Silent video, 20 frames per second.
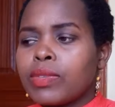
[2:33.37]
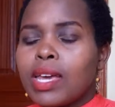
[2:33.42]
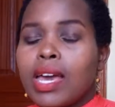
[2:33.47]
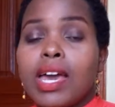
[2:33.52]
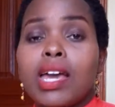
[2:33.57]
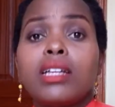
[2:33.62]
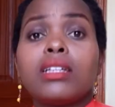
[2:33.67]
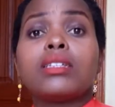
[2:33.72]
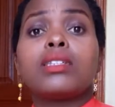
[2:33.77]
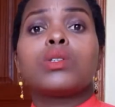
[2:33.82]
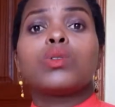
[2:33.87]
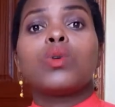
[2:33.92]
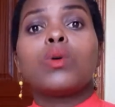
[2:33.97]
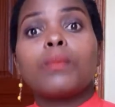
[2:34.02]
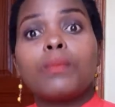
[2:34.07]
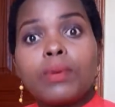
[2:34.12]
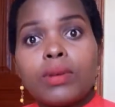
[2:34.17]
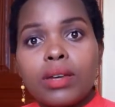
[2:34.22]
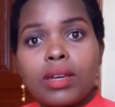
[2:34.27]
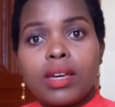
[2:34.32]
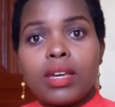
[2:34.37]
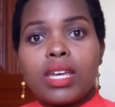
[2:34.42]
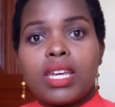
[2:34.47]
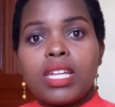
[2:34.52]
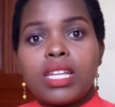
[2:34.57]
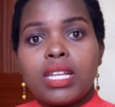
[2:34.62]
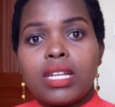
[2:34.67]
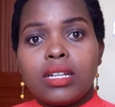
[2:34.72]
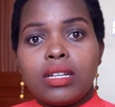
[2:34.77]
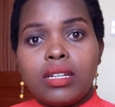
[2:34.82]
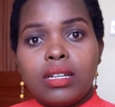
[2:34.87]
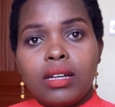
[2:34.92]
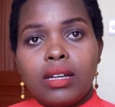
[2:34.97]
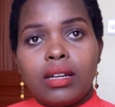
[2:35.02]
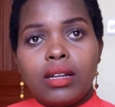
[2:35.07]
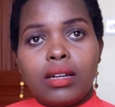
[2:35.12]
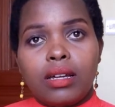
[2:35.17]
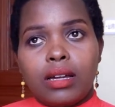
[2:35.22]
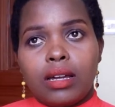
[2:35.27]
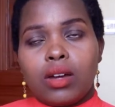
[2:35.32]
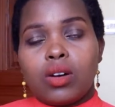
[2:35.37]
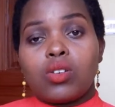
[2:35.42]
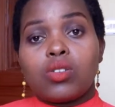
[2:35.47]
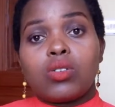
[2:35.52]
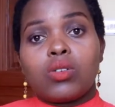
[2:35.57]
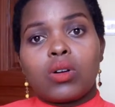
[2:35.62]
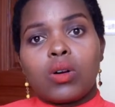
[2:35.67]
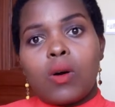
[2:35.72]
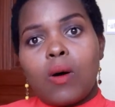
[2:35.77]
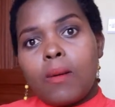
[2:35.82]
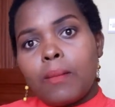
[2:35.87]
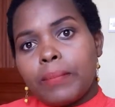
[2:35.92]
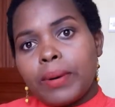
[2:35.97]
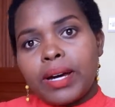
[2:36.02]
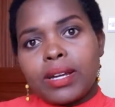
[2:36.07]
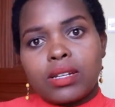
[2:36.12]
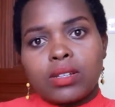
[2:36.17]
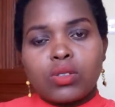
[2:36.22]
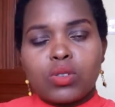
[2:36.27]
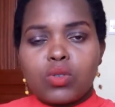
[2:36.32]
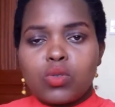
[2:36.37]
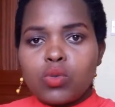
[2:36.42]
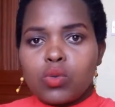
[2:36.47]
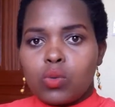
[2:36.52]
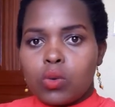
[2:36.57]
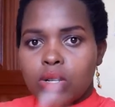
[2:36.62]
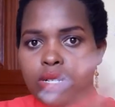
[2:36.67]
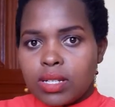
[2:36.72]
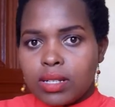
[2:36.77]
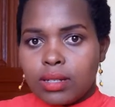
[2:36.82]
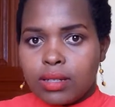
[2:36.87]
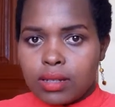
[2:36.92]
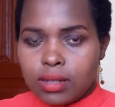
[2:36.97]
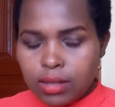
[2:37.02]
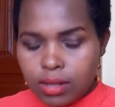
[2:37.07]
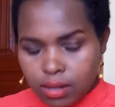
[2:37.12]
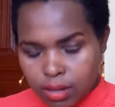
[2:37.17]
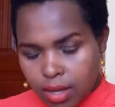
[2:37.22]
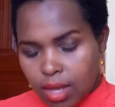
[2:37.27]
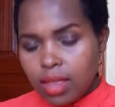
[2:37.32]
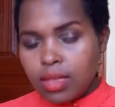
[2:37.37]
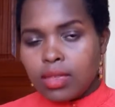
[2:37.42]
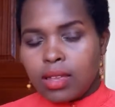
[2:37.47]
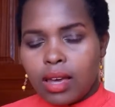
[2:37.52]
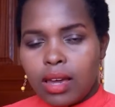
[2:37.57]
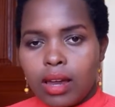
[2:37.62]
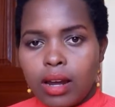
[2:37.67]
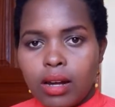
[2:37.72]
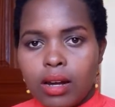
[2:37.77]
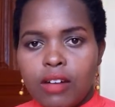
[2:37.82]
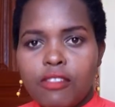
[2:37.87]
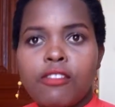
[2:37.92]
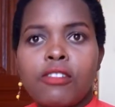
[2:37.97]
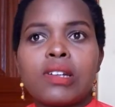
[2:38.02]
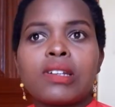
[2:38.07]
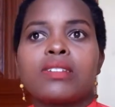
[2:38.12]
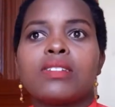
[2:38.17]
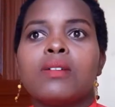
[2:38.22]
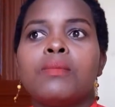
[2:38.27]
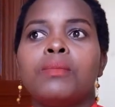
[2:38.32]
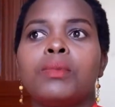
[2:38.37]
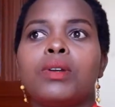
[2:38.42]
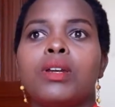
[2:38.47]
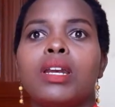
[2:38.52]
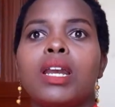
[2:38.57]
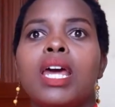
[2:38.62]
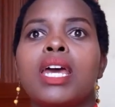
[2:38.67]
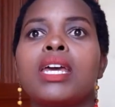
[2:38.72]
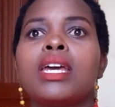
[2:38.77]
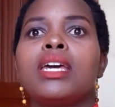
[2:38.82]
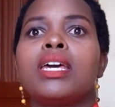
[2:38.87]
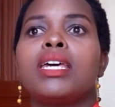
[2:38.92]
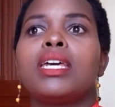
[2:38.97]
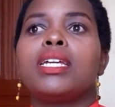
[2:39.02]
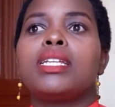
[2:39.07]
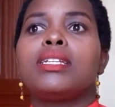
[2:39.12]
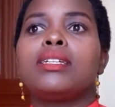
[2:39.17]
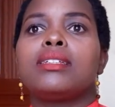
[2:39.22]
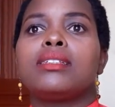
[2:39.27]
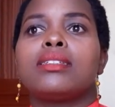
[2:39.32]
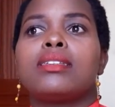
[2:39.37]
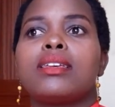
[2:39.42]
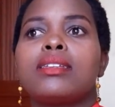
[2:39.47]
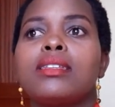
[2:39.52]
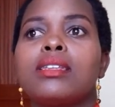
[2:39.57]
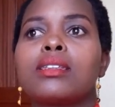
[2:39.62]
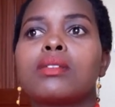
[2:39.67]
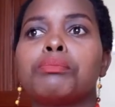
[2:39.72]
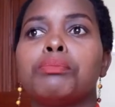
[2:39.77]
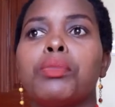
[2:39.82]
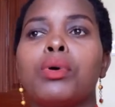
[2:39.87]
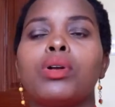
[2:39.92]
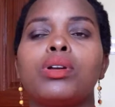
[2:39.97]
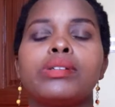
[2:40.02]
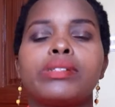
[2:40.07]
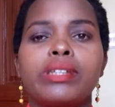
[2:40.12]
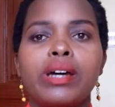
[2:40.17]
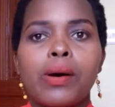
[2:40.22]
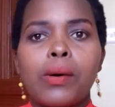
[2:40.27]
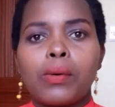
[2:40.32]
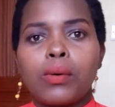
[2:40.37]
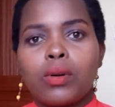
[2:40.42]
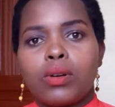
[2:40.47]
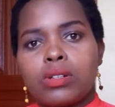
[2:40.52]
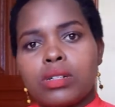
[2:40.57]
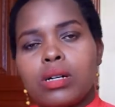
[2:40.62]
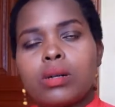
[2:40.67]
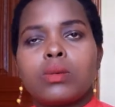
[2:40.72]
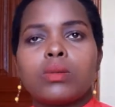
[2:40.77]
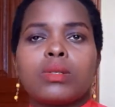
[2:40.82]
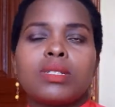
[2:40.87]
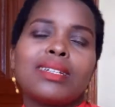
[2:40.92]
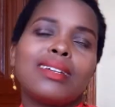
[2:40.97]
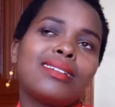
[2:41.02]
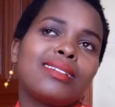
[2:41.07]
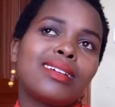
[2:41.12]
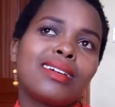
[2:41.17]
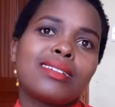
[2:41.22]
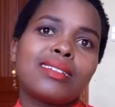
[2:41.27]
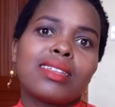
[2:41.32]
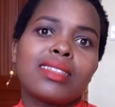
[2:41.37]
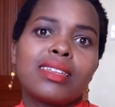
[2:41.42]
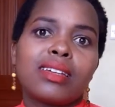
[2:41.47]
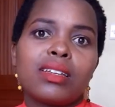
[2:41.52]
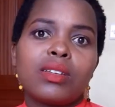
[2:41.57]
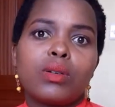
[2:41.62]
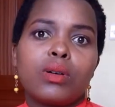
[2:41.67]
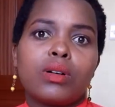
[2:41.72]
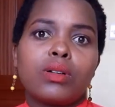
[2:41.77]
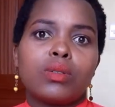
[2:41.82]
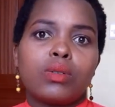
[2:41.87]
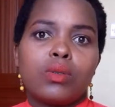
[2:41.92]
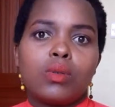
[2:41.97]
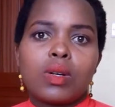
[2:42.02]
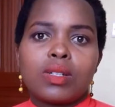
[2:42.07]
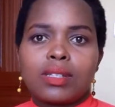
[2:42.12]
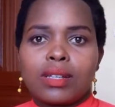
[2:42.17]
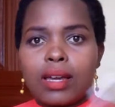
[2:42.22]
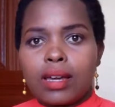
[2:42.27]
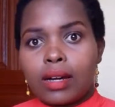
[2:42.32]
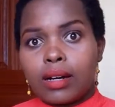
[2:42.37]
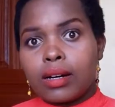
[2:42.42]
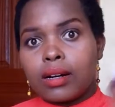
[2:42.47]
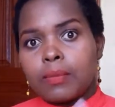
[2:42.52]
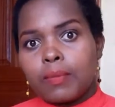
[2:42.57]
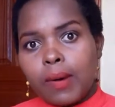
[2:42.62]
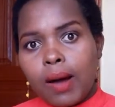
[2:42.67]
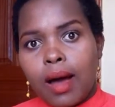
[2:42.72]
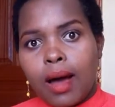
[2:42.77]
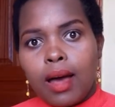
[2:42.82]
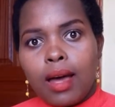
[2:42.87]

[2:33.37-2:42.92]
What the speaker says: is so big in the comparison to what is in the area. For example, it is just a small town or town centers, and then you want to do a skyscraper.